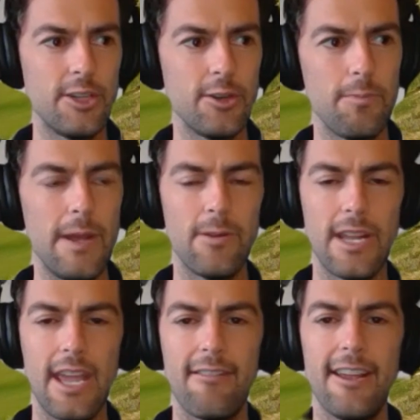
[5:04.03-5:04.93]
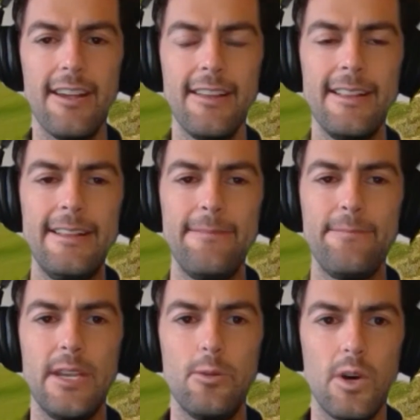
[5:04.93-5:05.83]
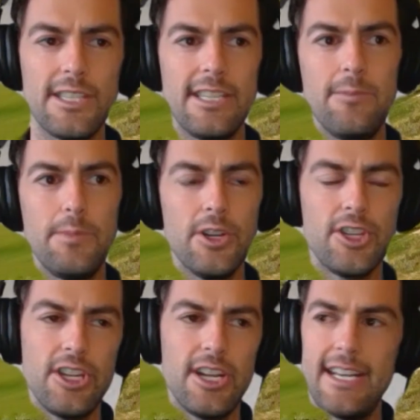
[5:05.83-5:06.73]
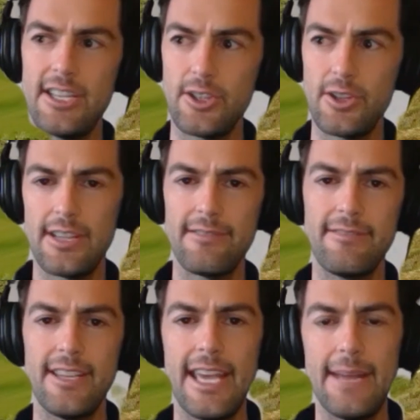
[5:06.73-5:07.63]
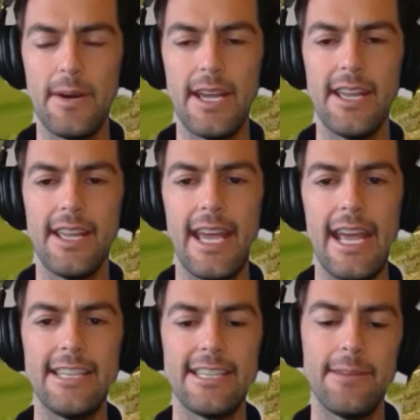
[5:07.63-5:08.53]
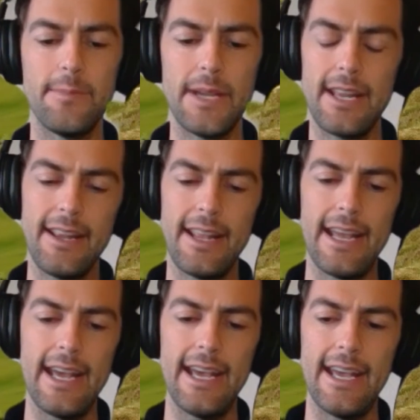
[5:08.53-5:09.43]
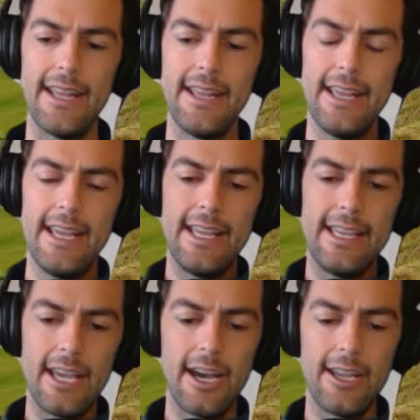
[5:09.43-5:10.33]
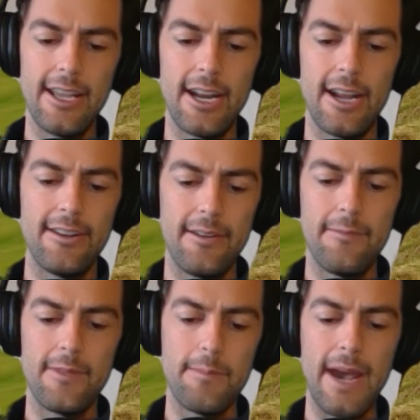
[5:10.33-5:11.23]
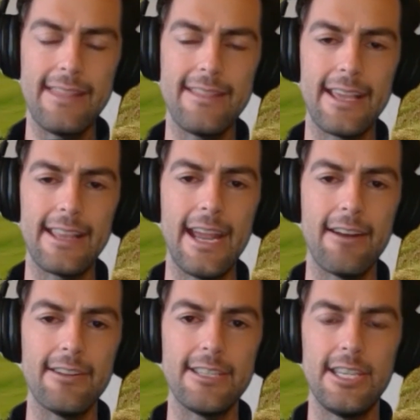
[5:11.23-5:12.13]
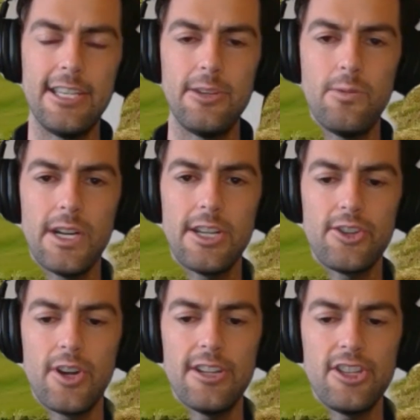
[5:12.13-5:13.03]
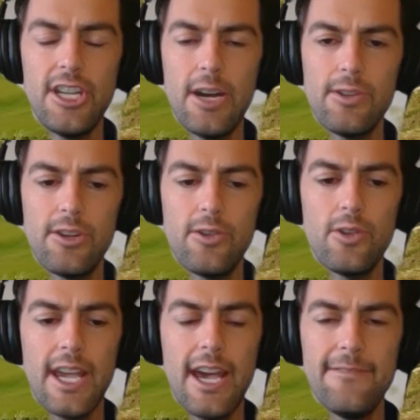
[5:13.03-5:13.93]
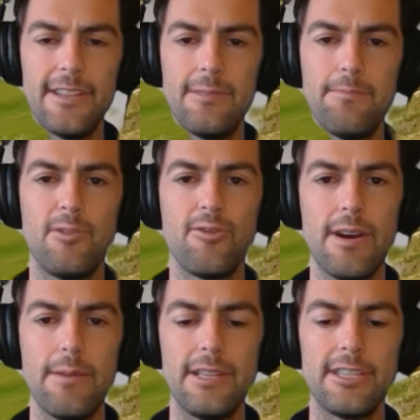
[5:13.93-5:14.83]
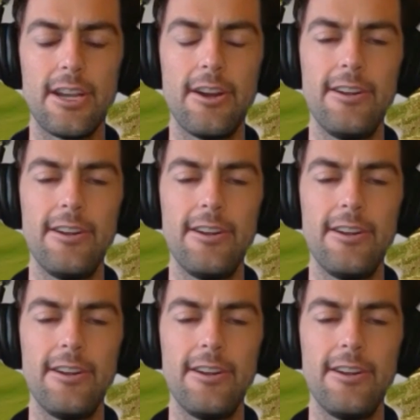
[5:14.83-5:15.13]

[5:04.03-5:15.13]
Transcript: penalty area. it was in a bush and I had to sort of get my hands in it. But, you know, the main thing there is you want to try and shelter or cover the grip. And so